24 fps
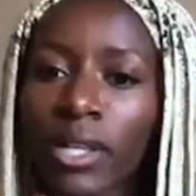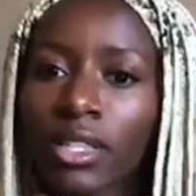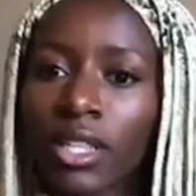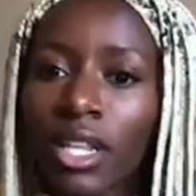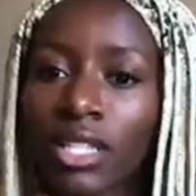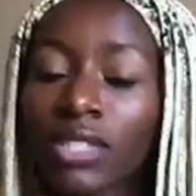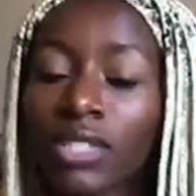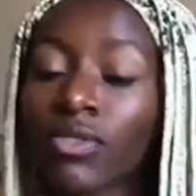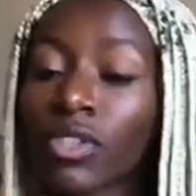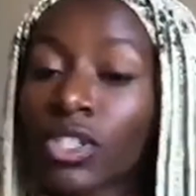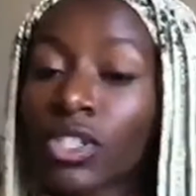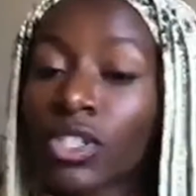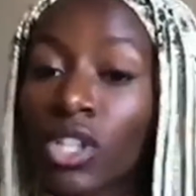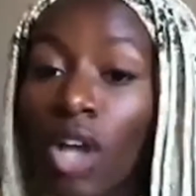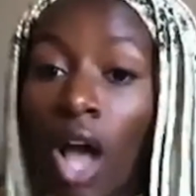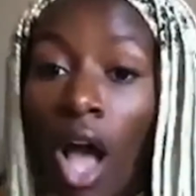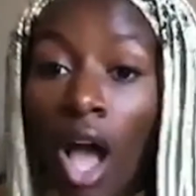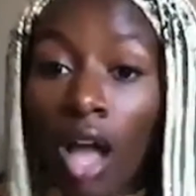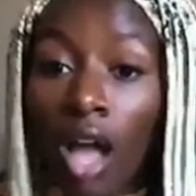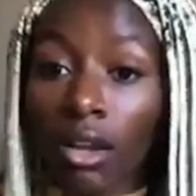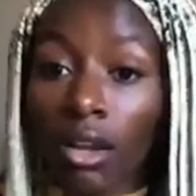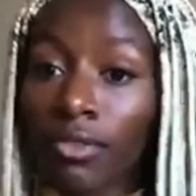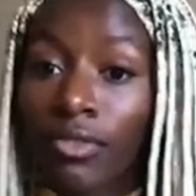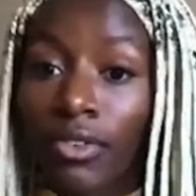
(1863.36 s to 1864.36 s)
as a
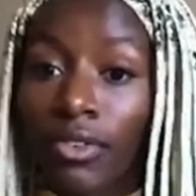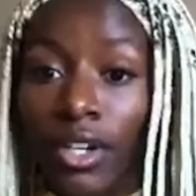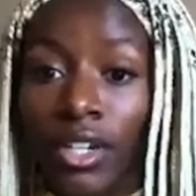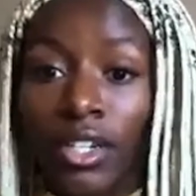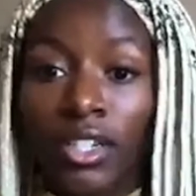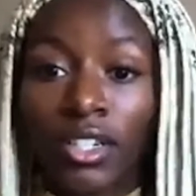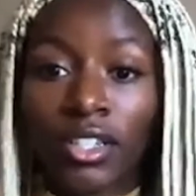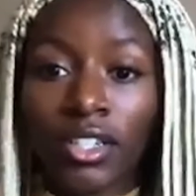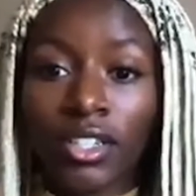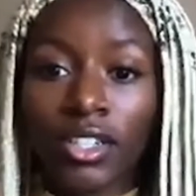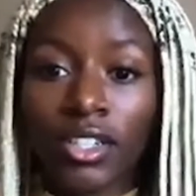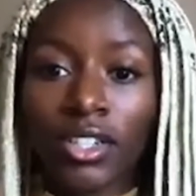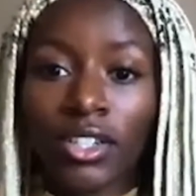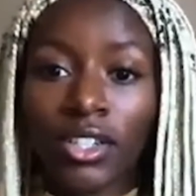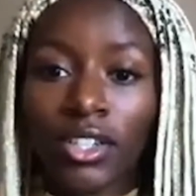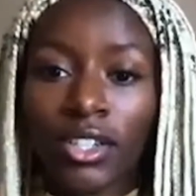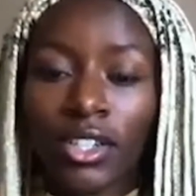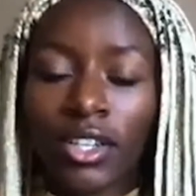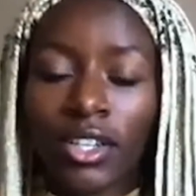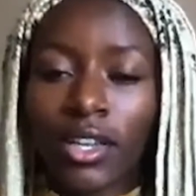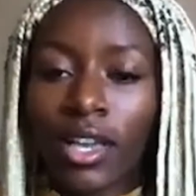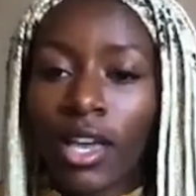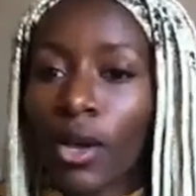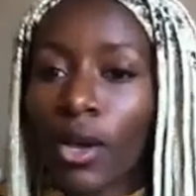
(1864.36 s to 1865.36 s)
photographer
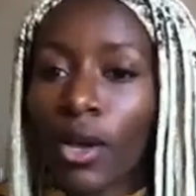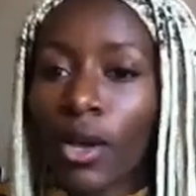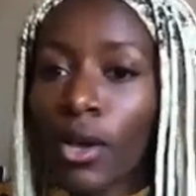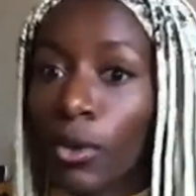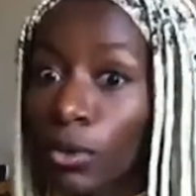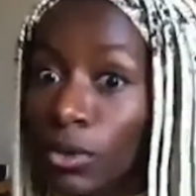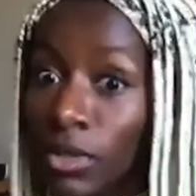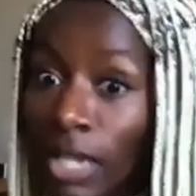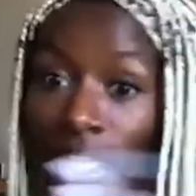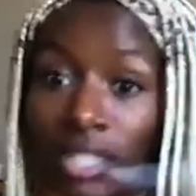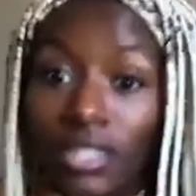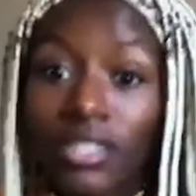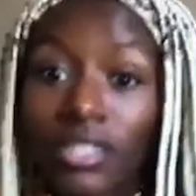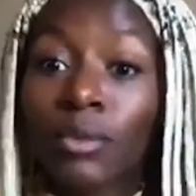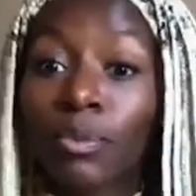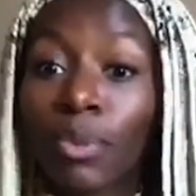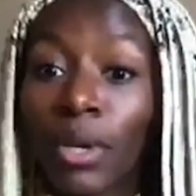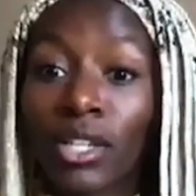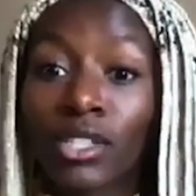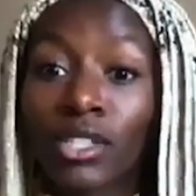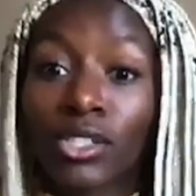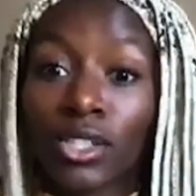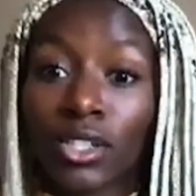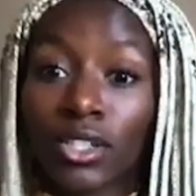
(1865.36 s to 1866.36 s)
who takes good
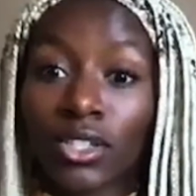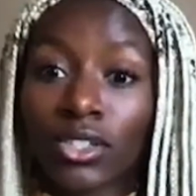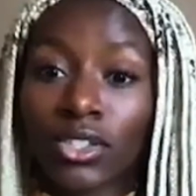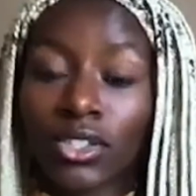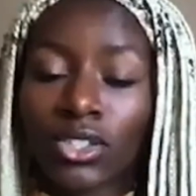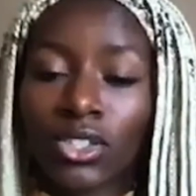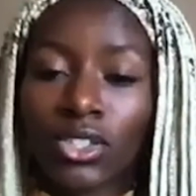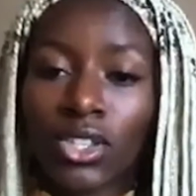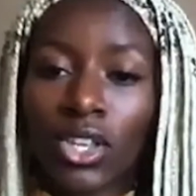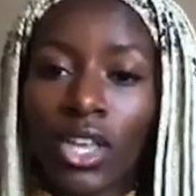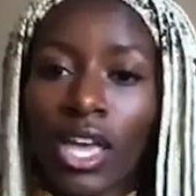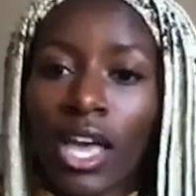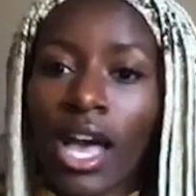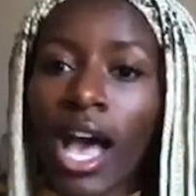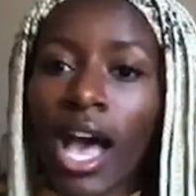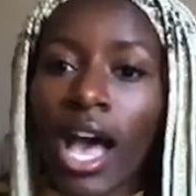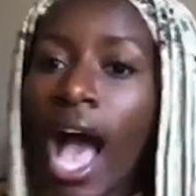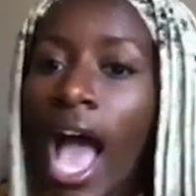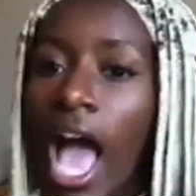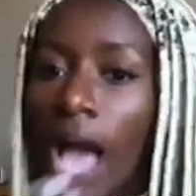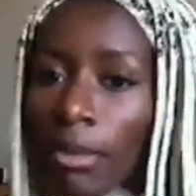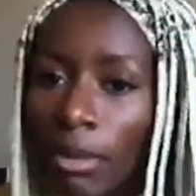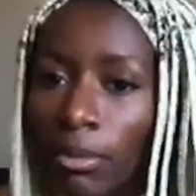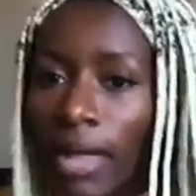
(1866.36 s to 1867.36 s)
pictures. I
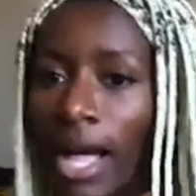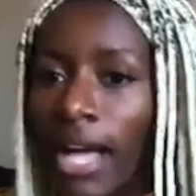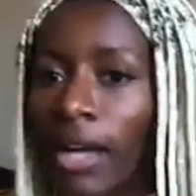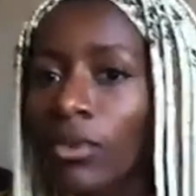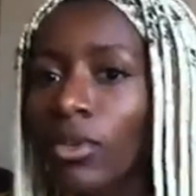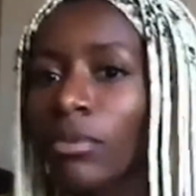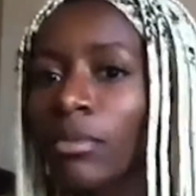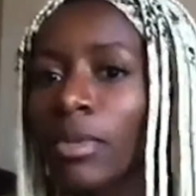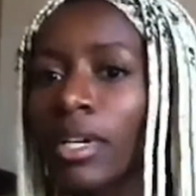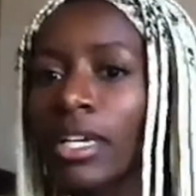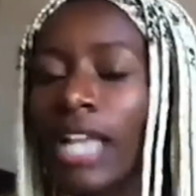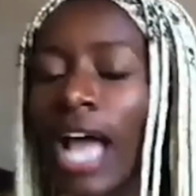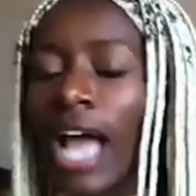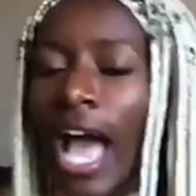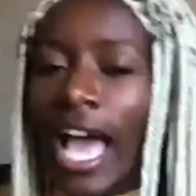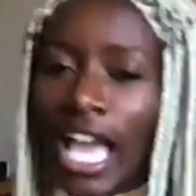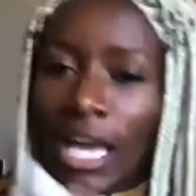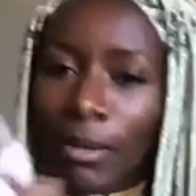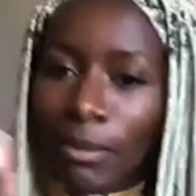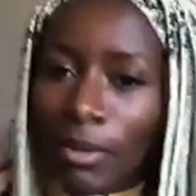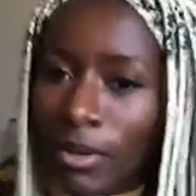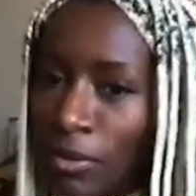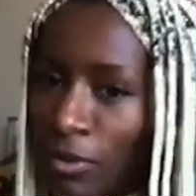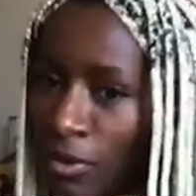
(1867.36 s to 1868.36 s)
am a black woman. I am
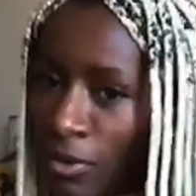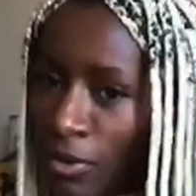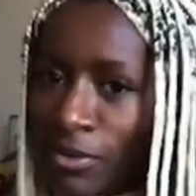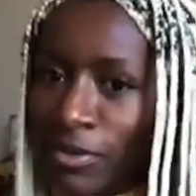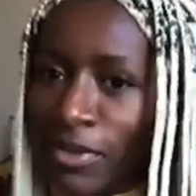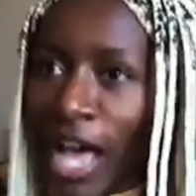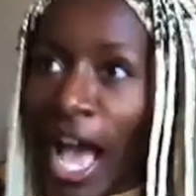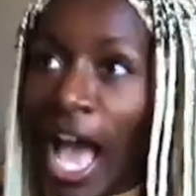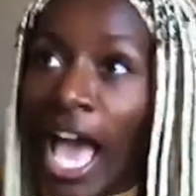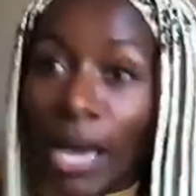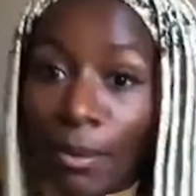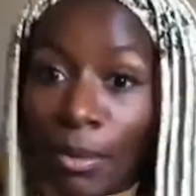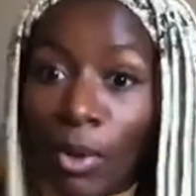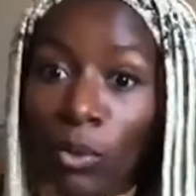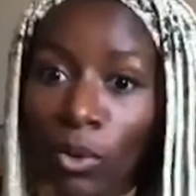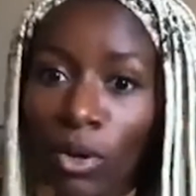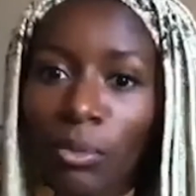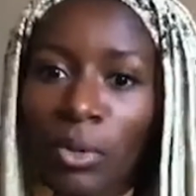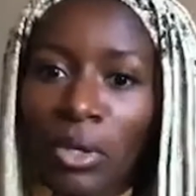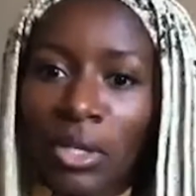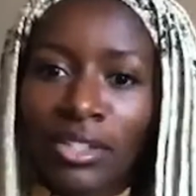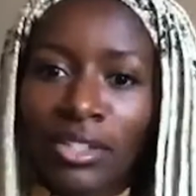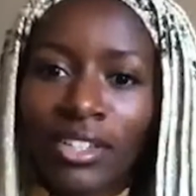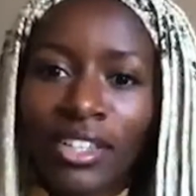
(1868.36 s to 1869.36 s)
a
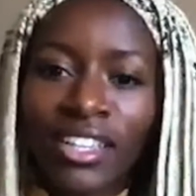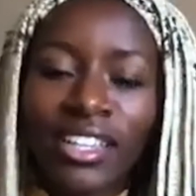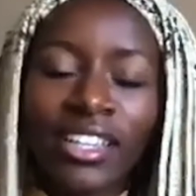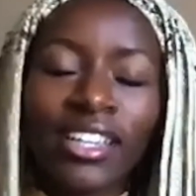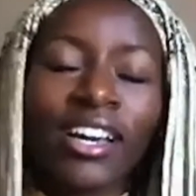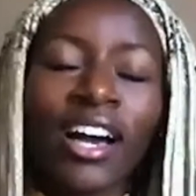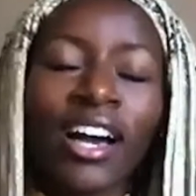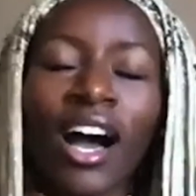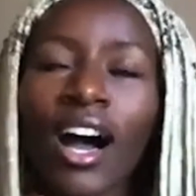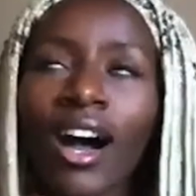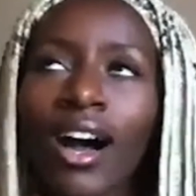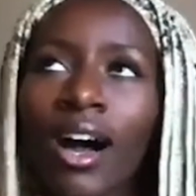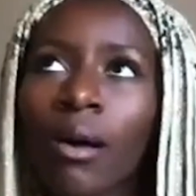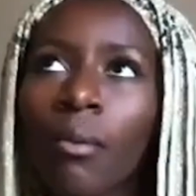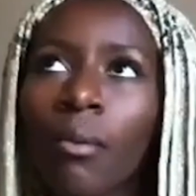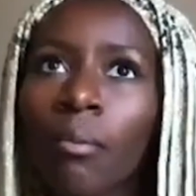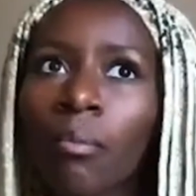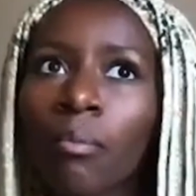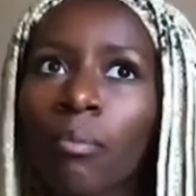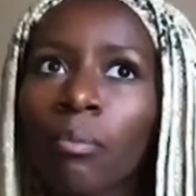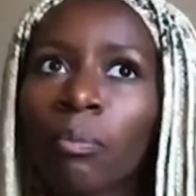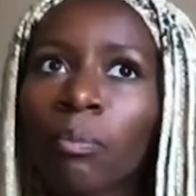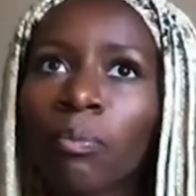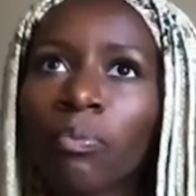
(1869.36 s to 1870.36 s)
woman. Um,
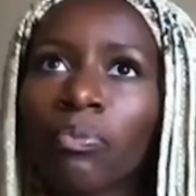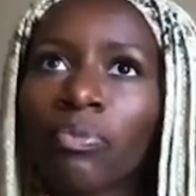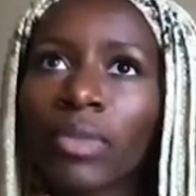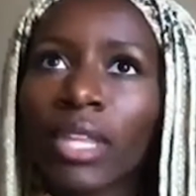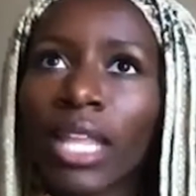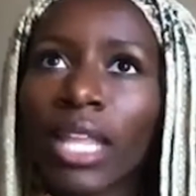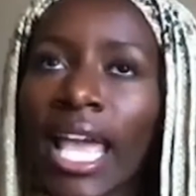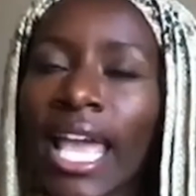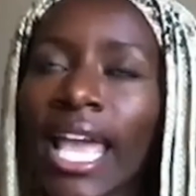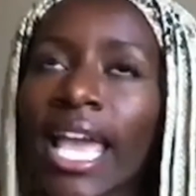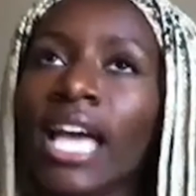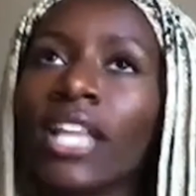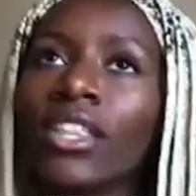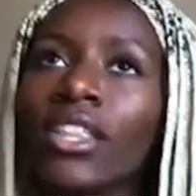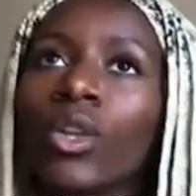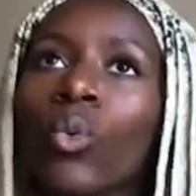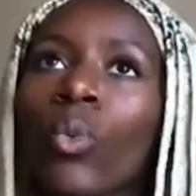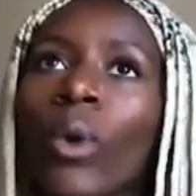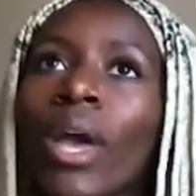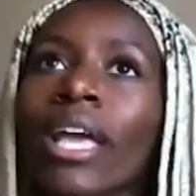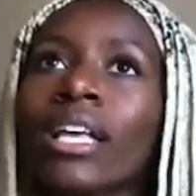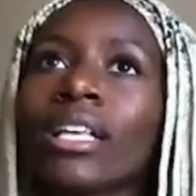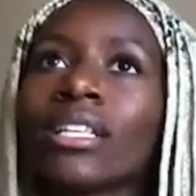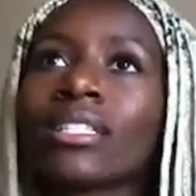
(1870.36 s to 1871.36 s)
and the
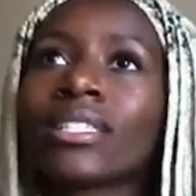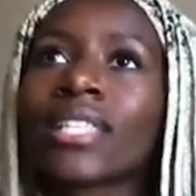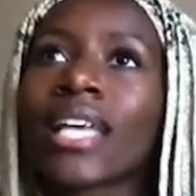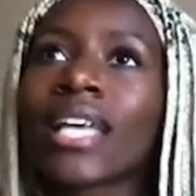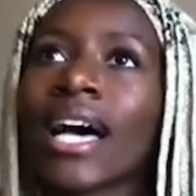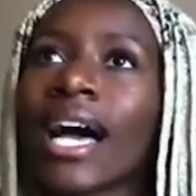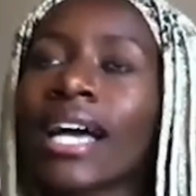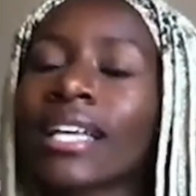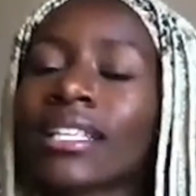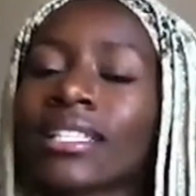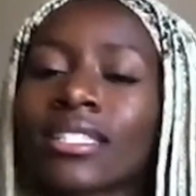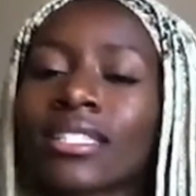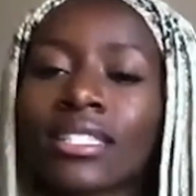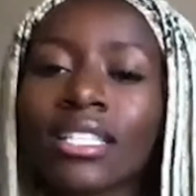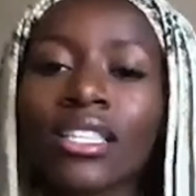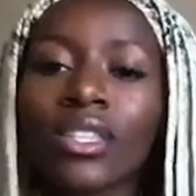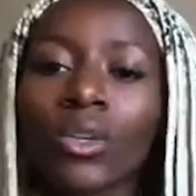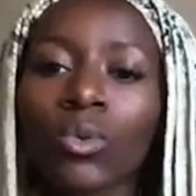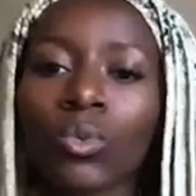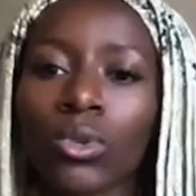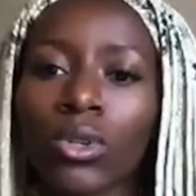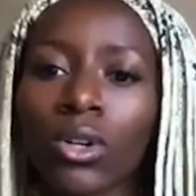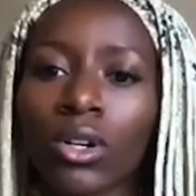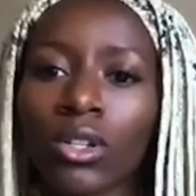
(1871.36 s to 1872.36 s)
ways that I see the
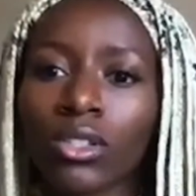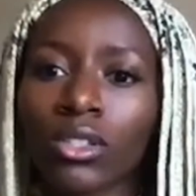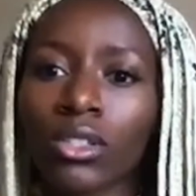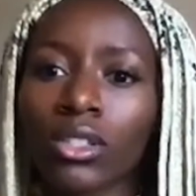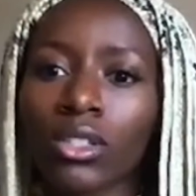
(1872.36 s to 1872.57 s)
world